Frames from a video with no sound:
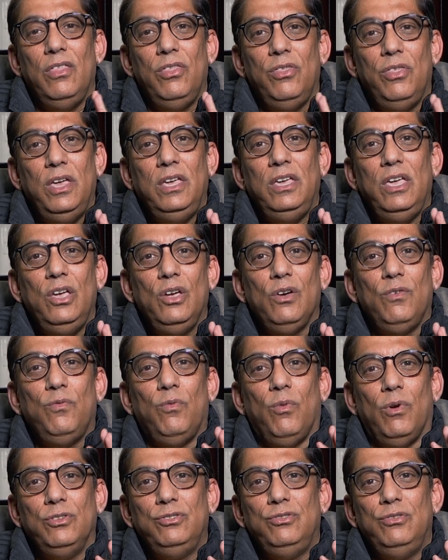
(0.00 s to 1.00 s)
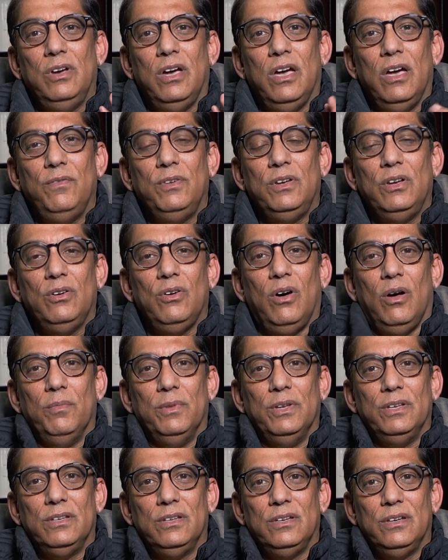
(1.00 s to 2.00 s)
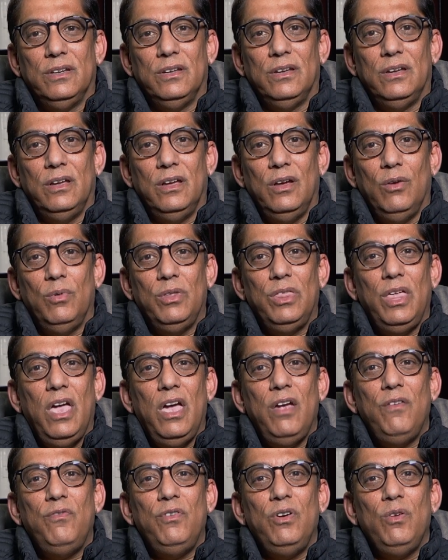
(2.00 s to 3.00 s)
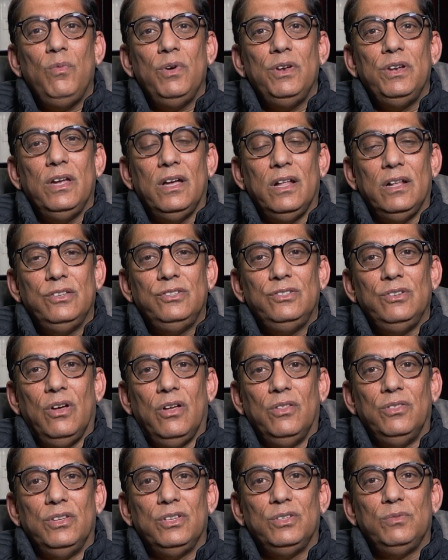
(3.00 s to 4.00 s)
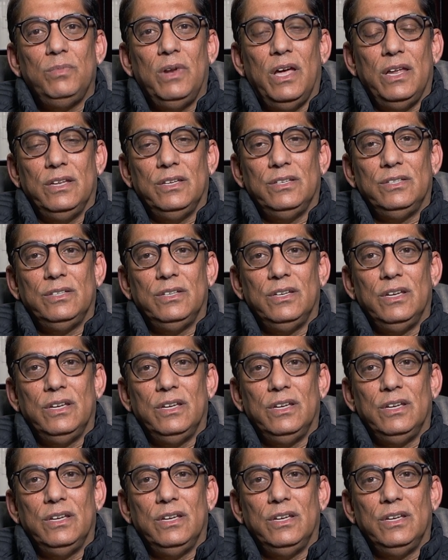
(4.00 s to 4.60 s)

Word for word: thinking of what you have in common with everyone else on this planet